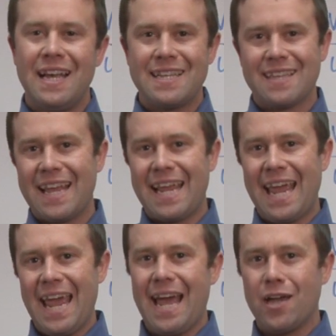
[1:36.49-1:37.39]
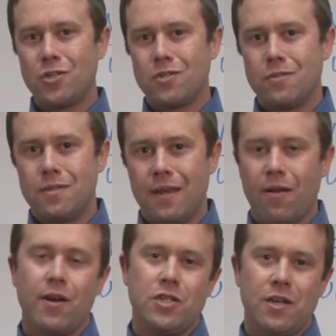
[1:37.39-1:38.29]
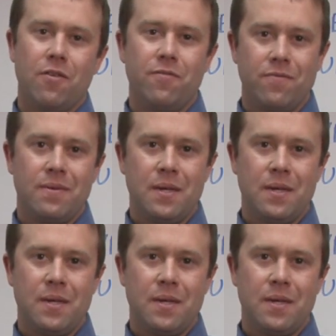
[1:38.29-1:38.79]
is like cash sitting on a shelf.